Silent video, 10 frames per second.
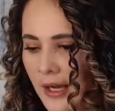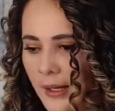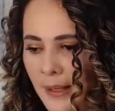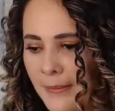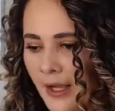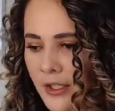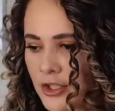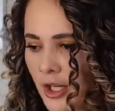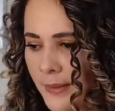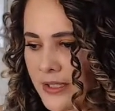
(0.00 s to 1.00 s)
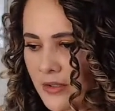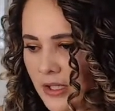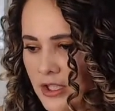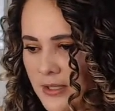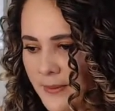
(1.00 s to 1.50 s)
I'm not going to share my
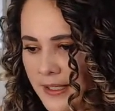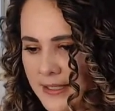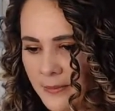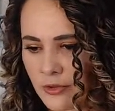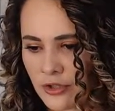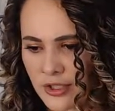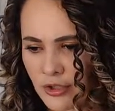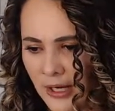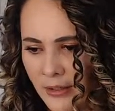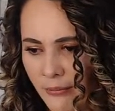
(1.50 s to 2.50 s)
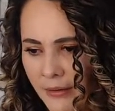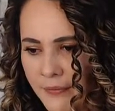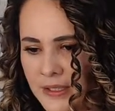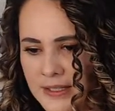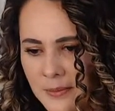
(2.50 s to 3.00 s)
screen just because I'm just trying to
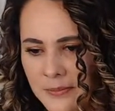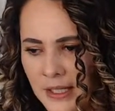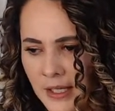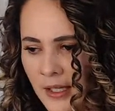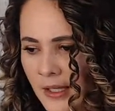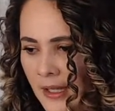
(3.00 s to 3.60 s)
reference something.